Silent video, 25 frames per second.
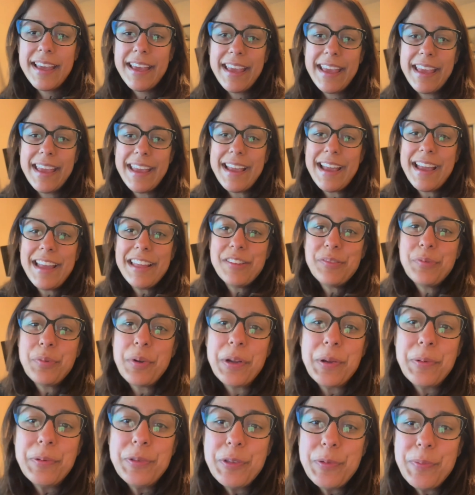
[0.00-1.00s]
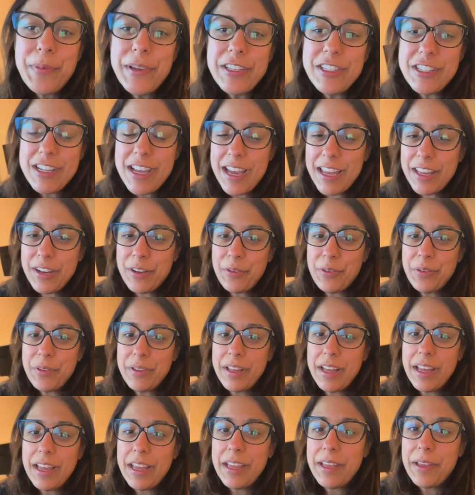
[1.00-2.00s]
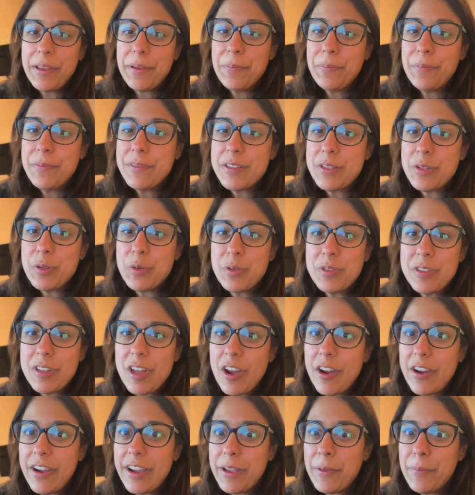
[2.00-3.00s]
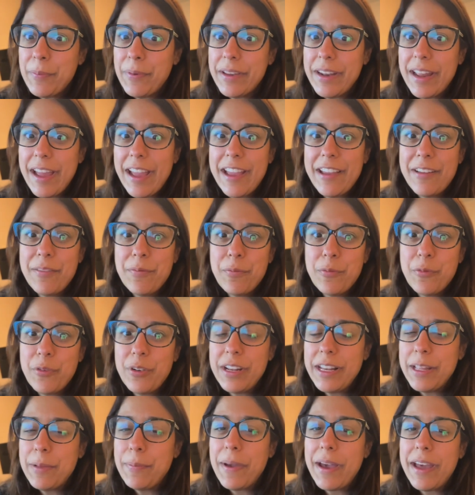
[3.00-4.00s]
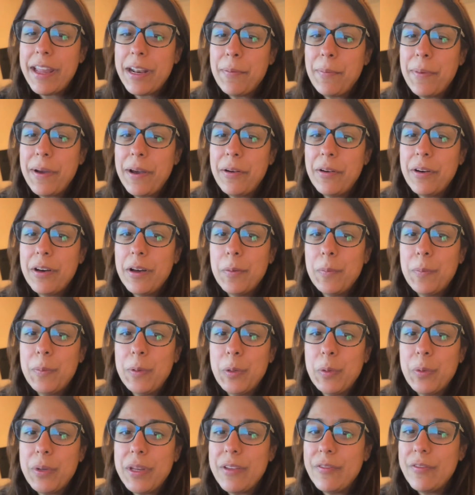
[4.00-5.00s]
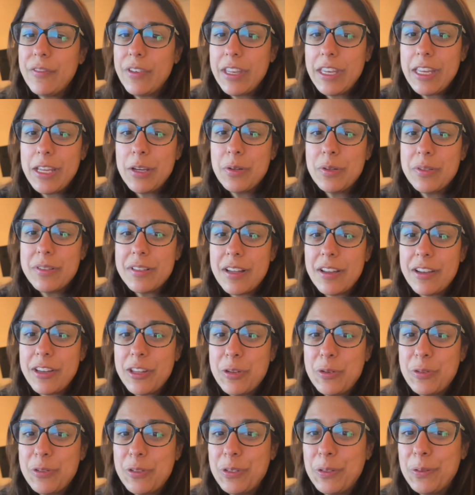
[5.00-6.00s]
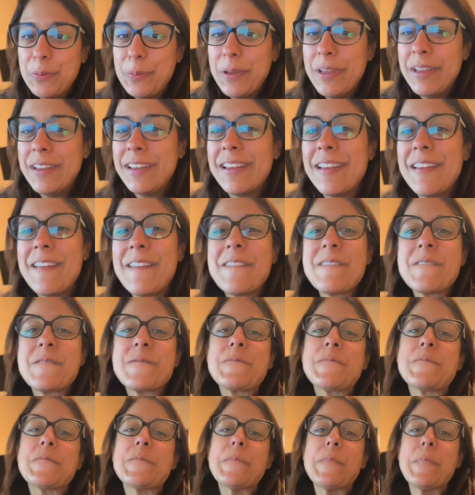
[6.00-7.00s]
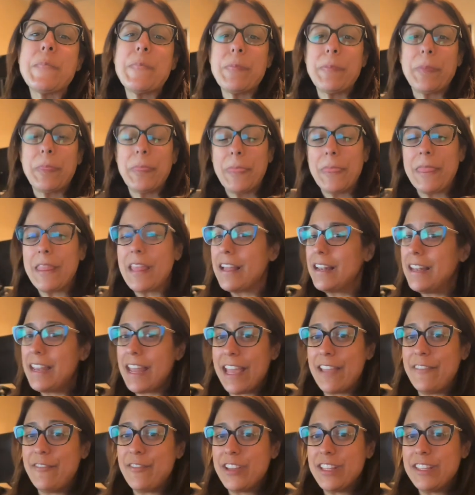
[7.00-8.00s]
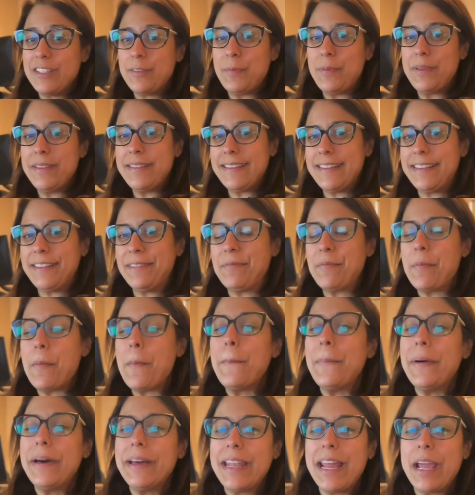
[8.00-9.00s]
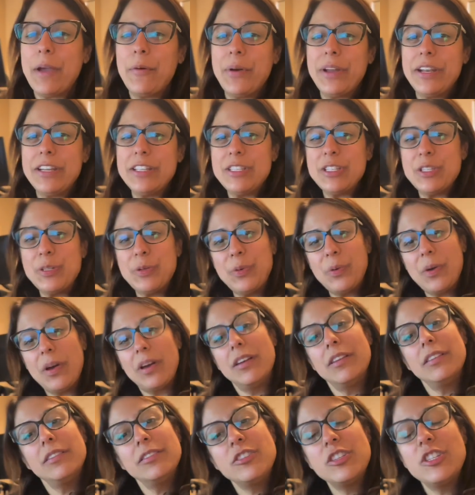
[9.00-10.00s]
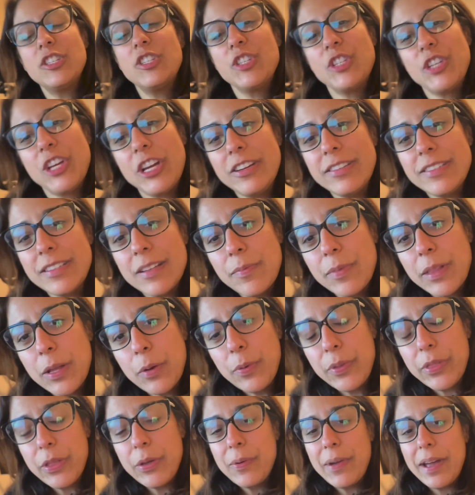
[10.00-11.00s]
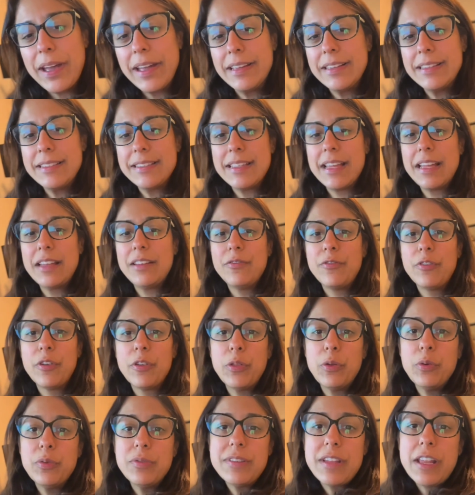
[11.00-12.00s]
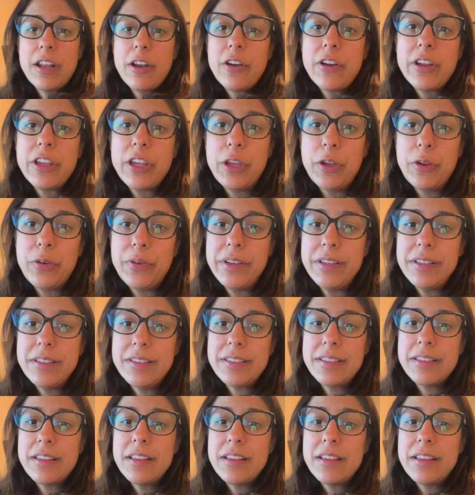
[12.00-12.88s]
Hey guys, welcome to my channel. I am so sorry, but I'm really bad about uploading videos on YouTube. Life gets busy. But I wanted to just share something with you guys. And for those that are curious